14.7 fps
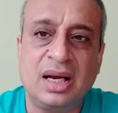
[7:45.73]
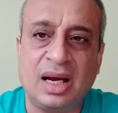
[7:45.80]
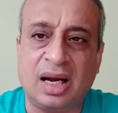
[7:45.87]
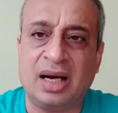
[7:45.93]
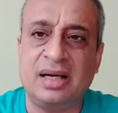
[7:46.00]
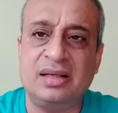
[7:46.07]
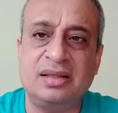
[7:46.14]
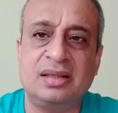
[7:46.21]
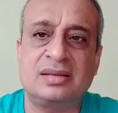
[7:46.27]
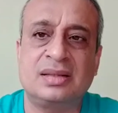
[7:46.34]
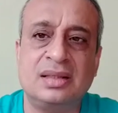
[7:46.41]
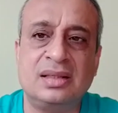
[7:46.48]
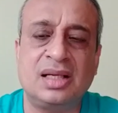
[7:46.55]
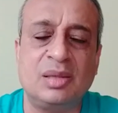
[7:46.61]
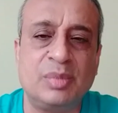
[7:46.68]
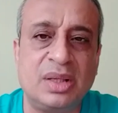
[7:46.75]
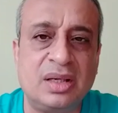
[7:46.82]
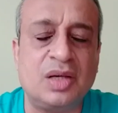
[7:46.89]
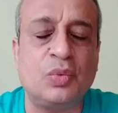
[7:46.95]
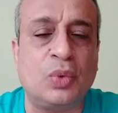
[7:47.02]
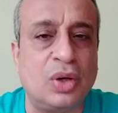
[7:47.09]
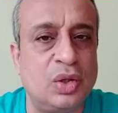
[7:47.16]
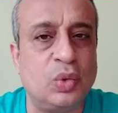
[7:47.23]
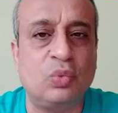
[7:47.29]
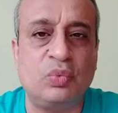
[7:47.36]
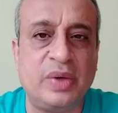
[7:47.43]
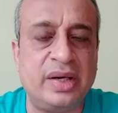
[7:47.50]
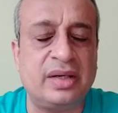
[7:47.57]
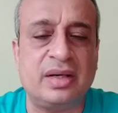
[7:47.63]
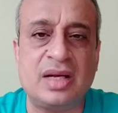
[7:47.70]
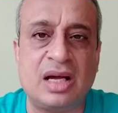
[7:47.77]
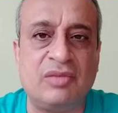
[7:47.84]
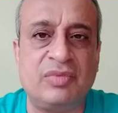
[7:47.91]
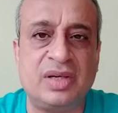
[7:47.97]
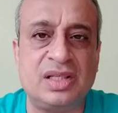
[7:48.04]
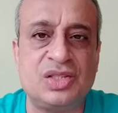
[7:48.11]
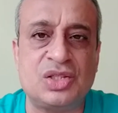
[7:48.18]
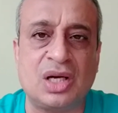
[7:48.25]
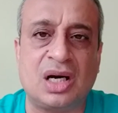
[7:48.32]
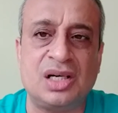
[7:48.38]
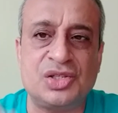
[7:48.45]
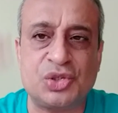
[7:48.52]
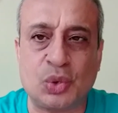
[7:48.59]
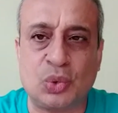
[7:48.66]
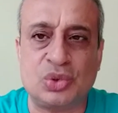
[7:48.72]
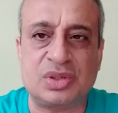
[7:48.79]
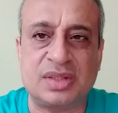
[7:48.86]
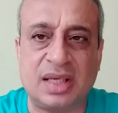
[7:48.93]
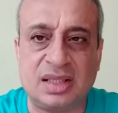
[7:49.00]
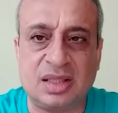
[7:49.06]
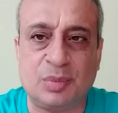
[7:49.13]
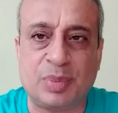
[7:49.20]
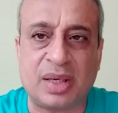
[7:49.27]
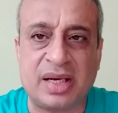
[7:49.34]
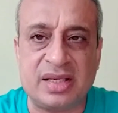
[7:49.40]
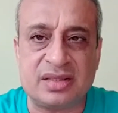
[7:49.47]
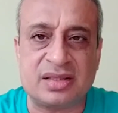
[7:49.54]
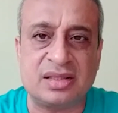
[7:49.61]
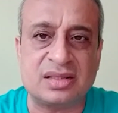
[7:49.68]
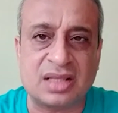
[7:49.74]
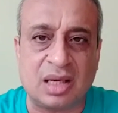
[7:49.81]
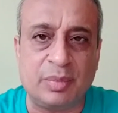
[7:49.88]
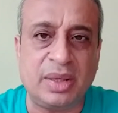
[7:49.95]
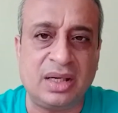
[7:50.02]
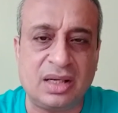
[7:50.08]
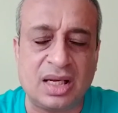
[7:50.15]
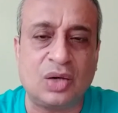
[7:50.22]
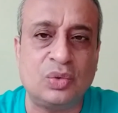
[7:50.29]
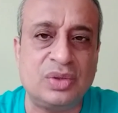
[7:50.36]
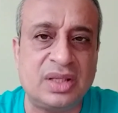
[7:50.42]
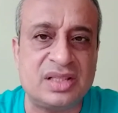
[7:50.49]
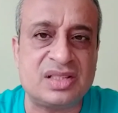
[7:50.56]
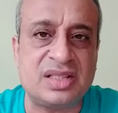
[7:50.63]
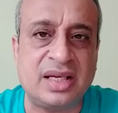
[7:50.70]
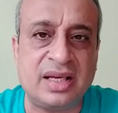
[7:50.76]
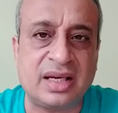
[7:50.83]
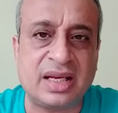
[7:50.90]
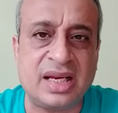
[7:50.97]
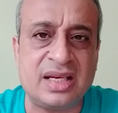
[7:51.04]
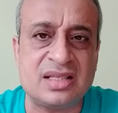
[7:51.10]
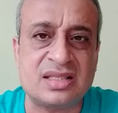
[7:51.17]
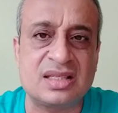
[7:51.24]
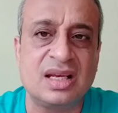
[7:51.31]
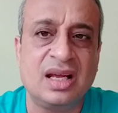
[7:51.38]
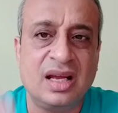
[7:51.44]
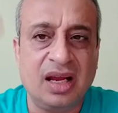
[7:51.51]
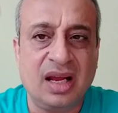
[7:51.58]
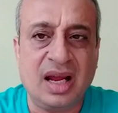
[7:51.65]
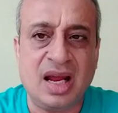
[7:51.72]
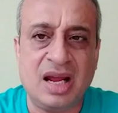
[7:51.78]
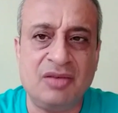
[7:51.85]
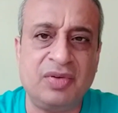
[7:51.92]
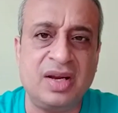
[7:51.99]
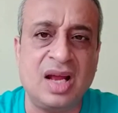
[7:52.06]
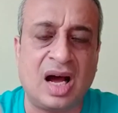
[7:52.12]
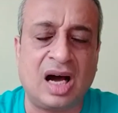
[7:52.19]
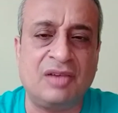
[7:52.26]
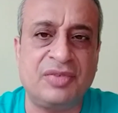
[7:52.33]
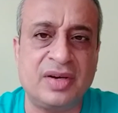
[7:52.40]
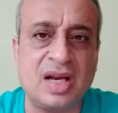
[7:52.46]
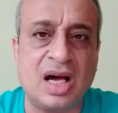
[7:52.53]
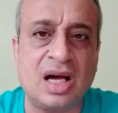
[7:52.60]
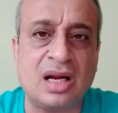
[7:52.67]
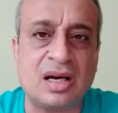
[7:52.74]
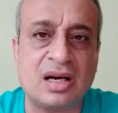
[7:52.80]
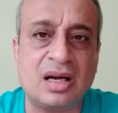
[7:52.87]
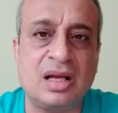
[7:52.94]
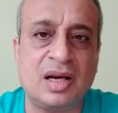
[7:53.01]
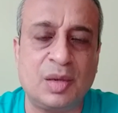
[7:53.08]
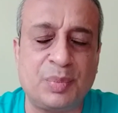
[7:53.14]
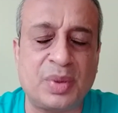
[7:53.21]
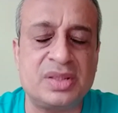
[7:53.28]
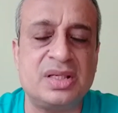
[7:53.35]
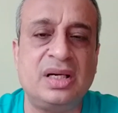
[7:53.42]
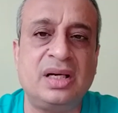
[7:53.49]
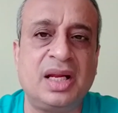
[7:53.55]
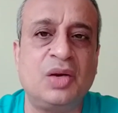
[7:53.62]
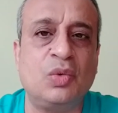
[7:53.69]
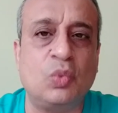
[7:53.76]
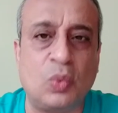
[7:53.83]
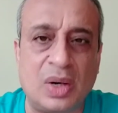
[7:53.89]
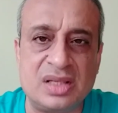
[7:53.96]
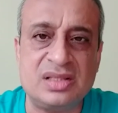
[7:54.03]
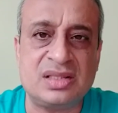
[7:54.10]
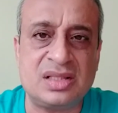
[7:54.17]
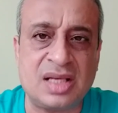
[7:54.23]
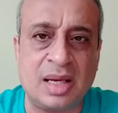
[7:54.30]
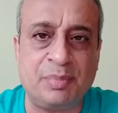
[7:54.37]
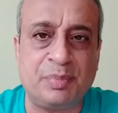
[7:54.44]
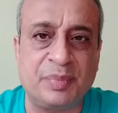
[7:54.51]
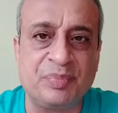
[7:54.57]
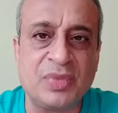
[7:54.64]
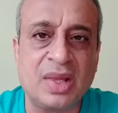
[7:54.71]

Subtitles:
and the 30-minute volume weighted average chart shows that the price is coming down the staircase every half an hour, representing one step,